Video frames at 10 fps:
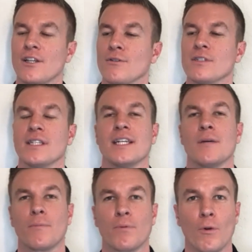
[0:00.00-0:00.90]
use the
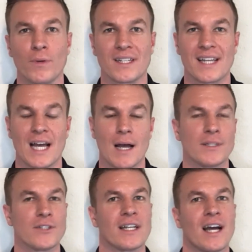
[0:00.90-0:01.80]
inappropriate tab.
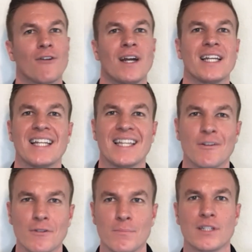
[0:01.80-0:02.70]
You cannot write in
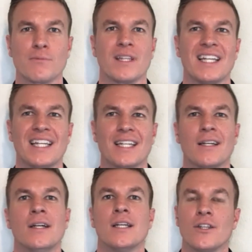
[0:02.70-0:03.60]
those books with ink.
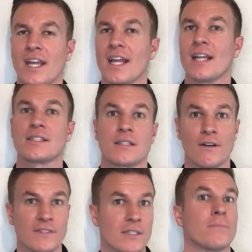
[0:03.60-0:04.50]
You can't
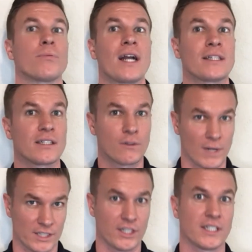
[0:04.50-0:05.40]
stuff some practice
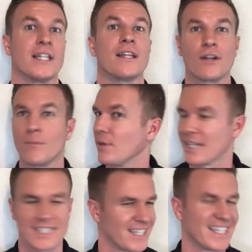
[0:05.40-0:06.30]
questions in there to bring
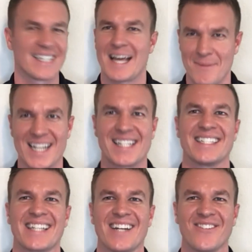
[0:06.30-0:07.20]
into the examination
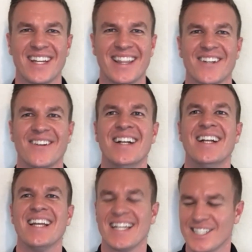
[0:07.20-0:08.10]
site with you.
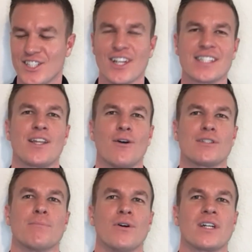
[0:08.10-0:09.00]
It's just
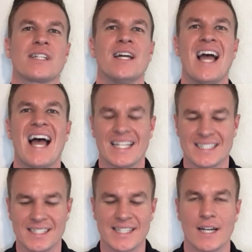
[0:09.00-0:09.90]
those books as
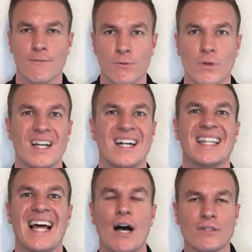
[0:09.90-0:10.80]
the state of Florida
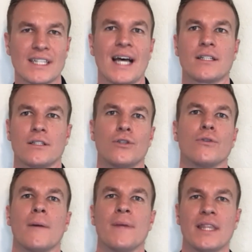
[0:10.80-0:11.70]
allows that to
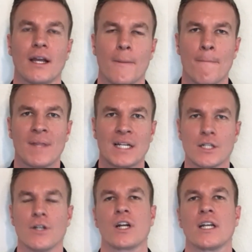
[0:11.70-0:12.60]
come in there.
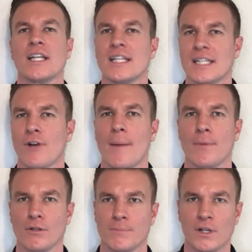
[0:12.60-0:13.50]
So you're going to need to grab
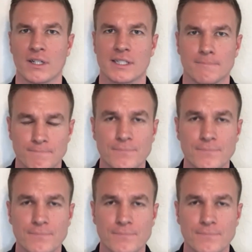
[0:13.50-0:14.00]
those books,